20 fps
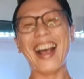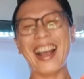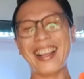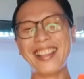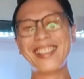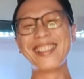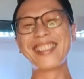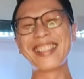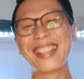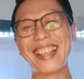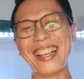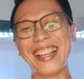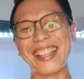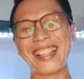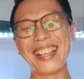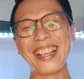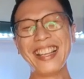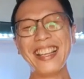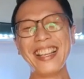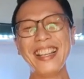I use
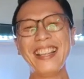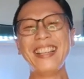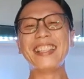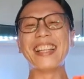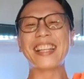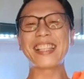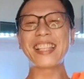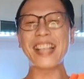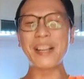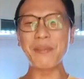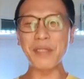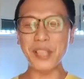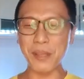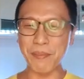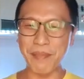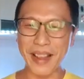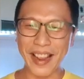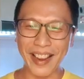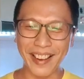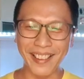this. There's some
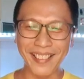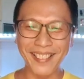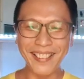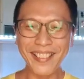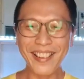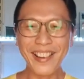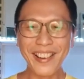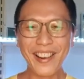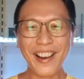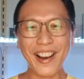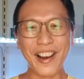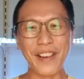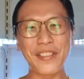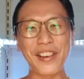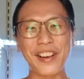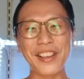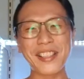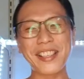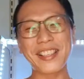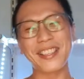smell, of
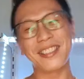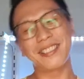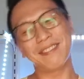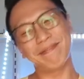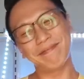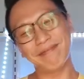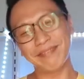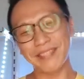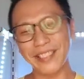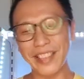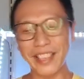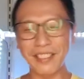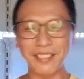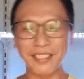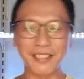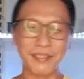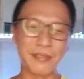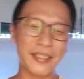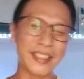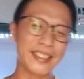course,
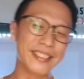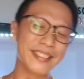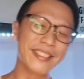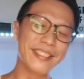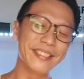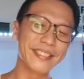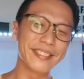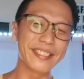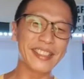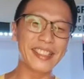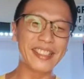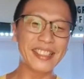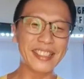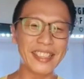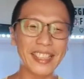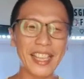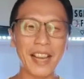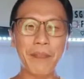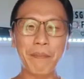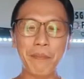well, but you know,
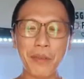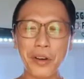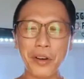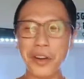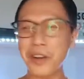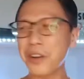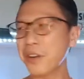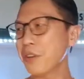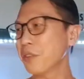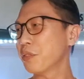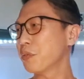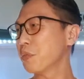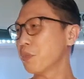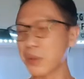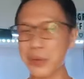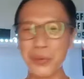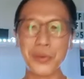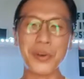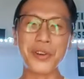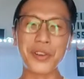Singapore,
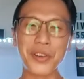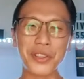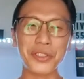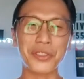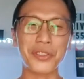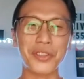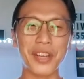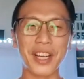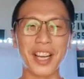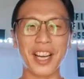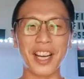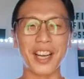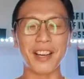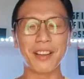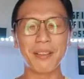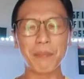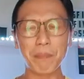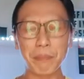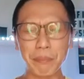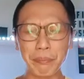we won't go to war,
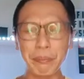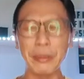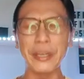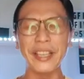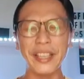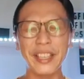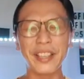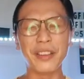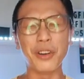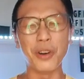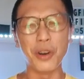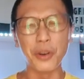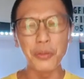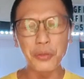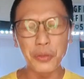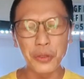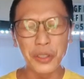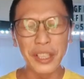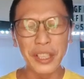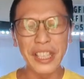Pray,
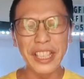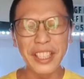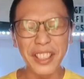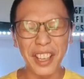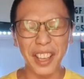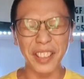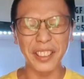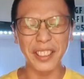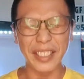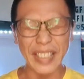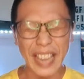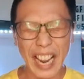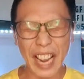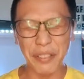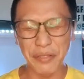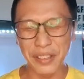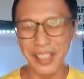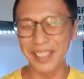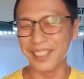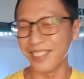hopefully not,
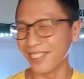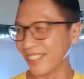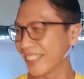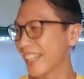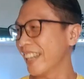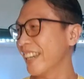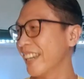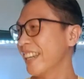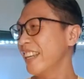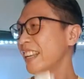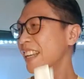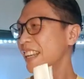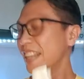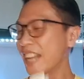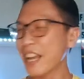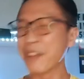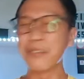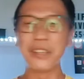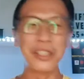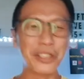never, okay?
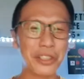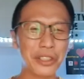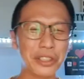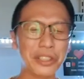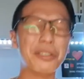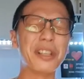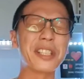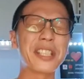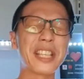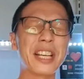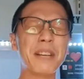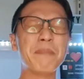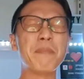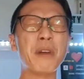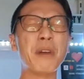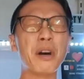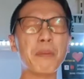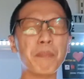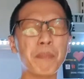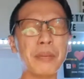Never go to war.
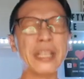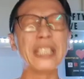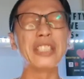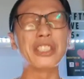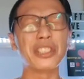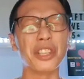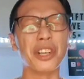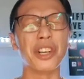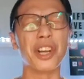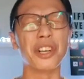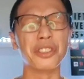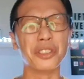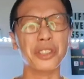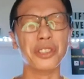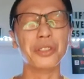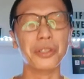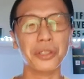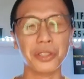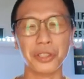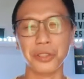Singapore, please,
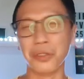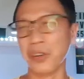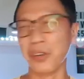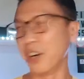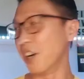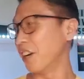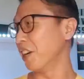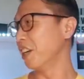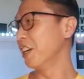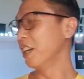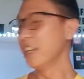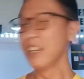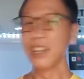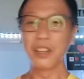don't go to war.